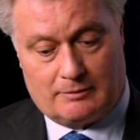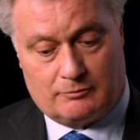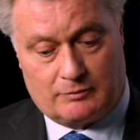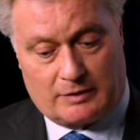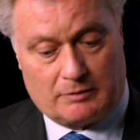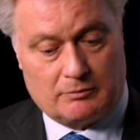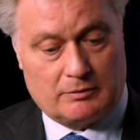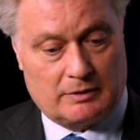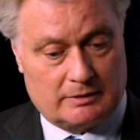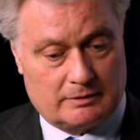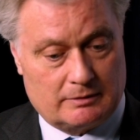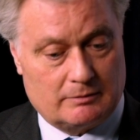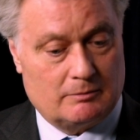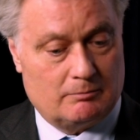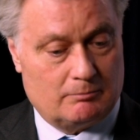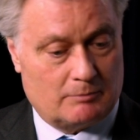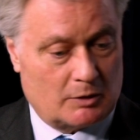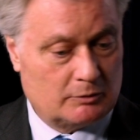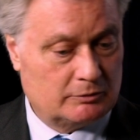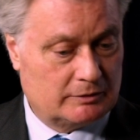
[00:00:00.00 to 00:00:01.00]
We will
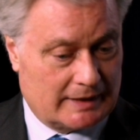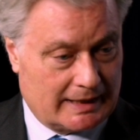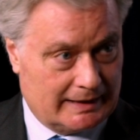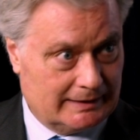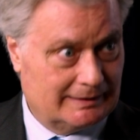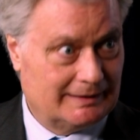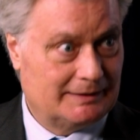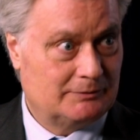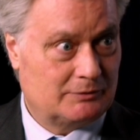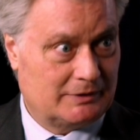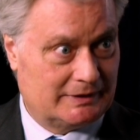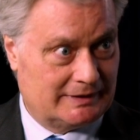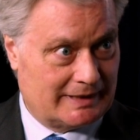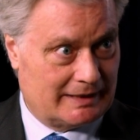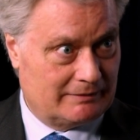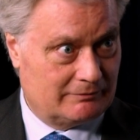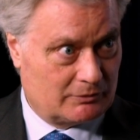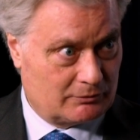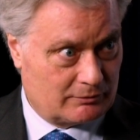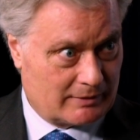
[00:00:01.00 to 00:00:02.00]
most likely
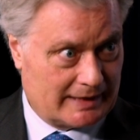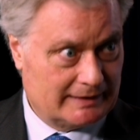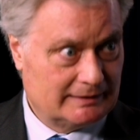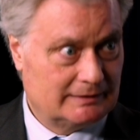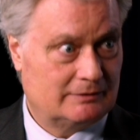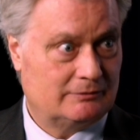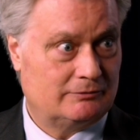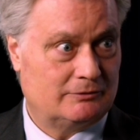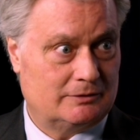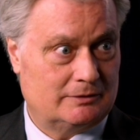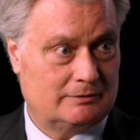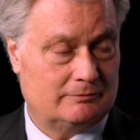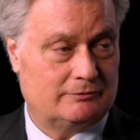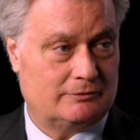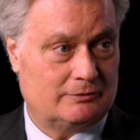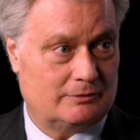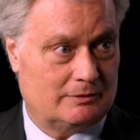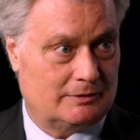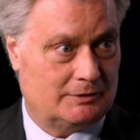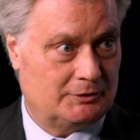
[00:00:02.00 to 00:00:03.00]
retain the rights
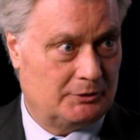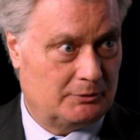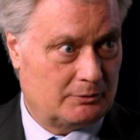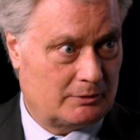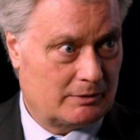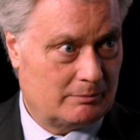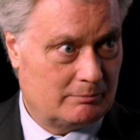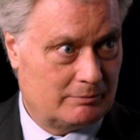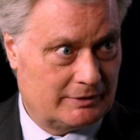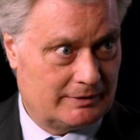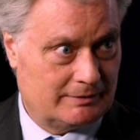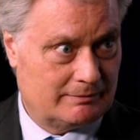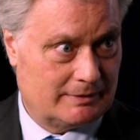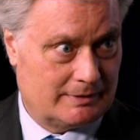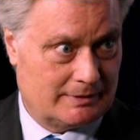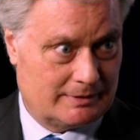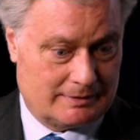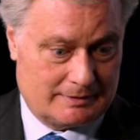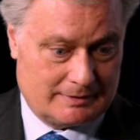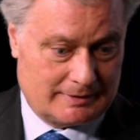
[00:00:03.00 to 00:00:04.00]
for Europe
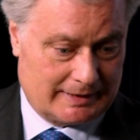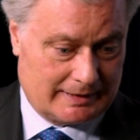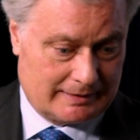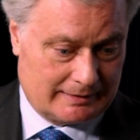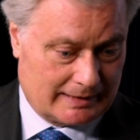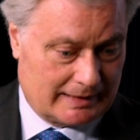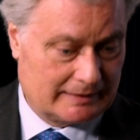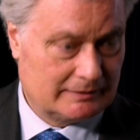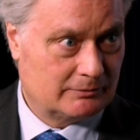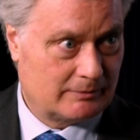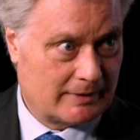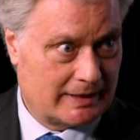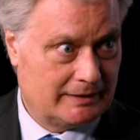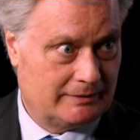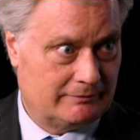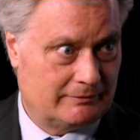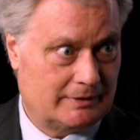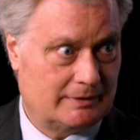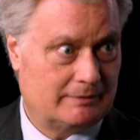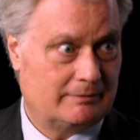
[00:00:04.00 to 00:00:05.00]
and
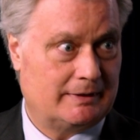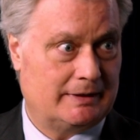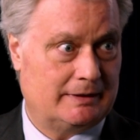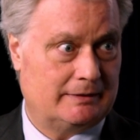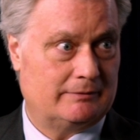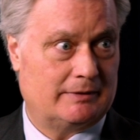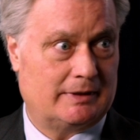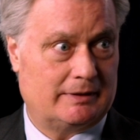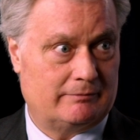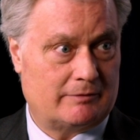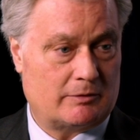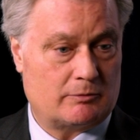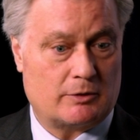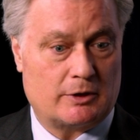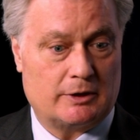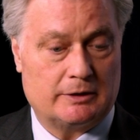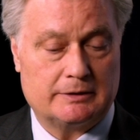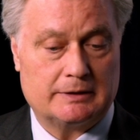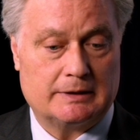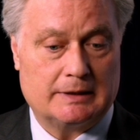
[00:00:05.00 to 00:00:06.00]
elsewhere in the
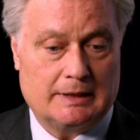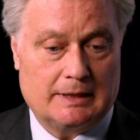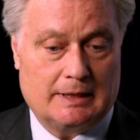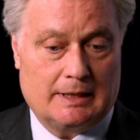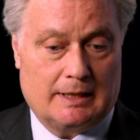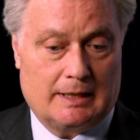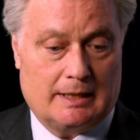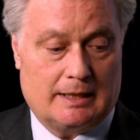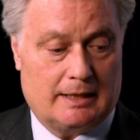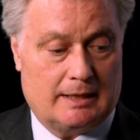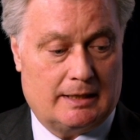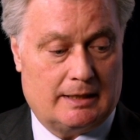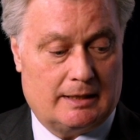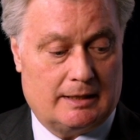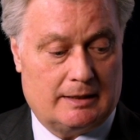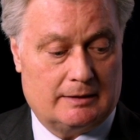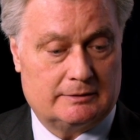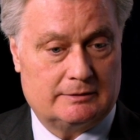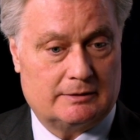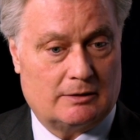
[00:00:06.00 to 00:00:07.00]
world.
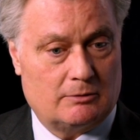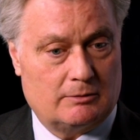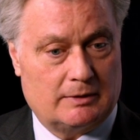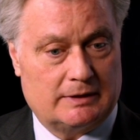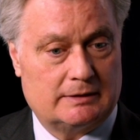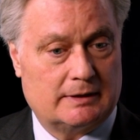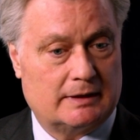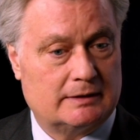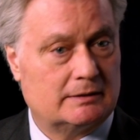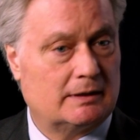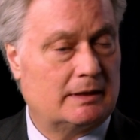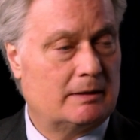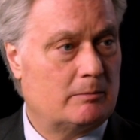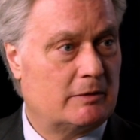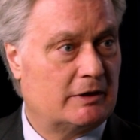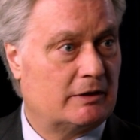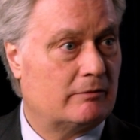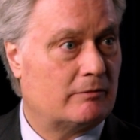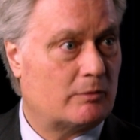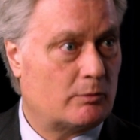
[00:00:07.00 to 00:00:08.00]
So it's a
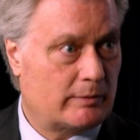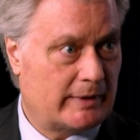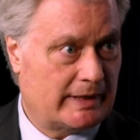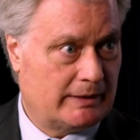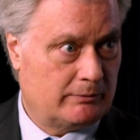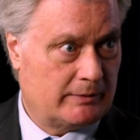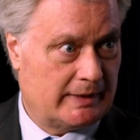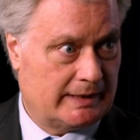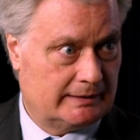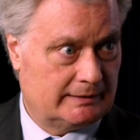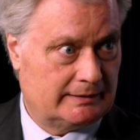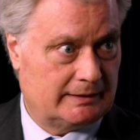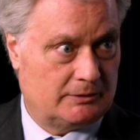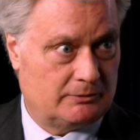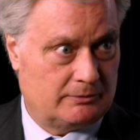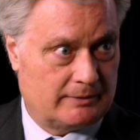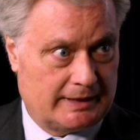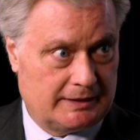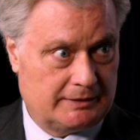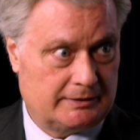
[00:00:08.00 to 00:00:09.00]
little bit of a win-win
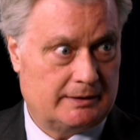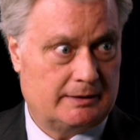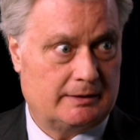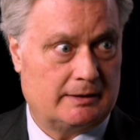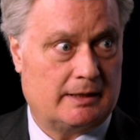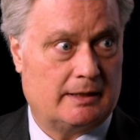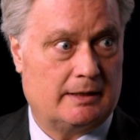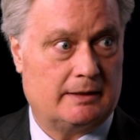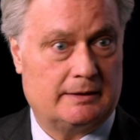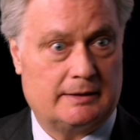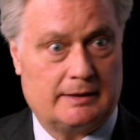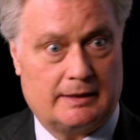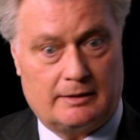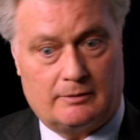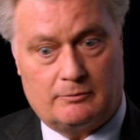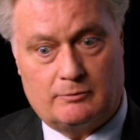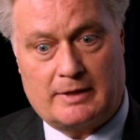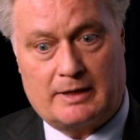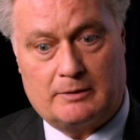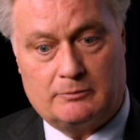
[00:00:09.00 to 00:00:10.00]
situation, and
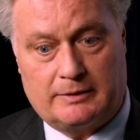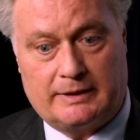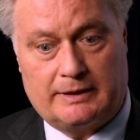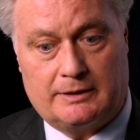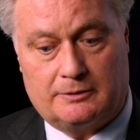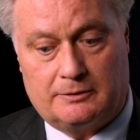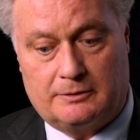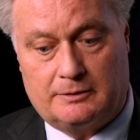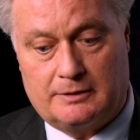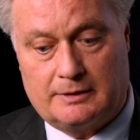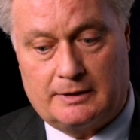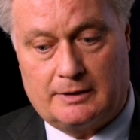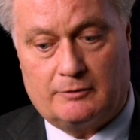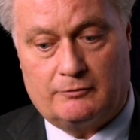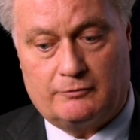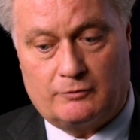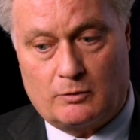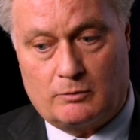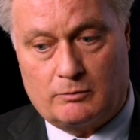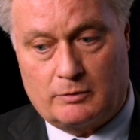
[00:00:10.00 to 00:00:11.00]
where we could
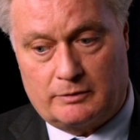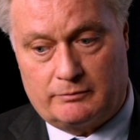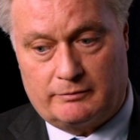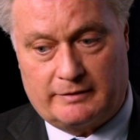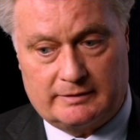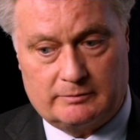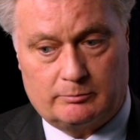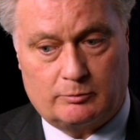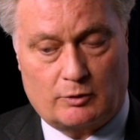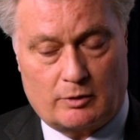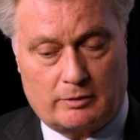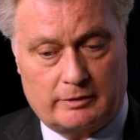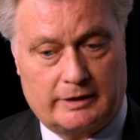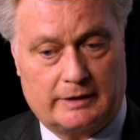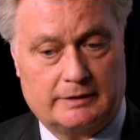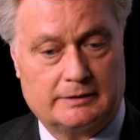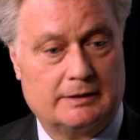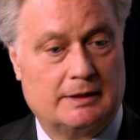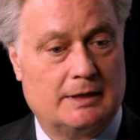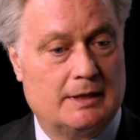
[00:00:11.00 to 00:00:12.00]
forward this
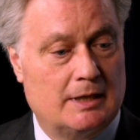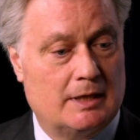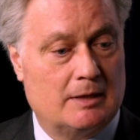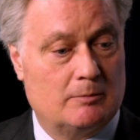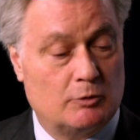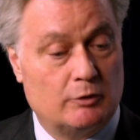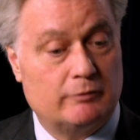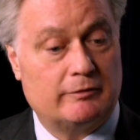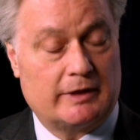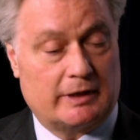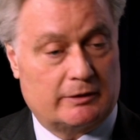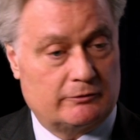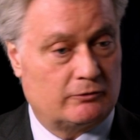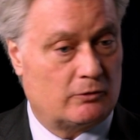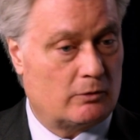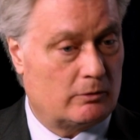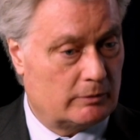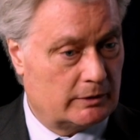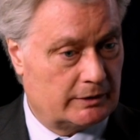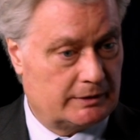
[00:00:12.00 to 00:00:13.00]
product, moving it
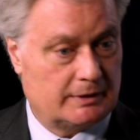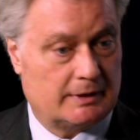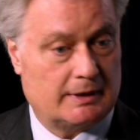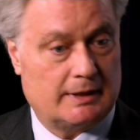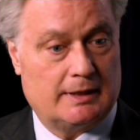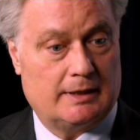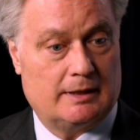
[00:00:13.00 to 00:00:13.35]
forward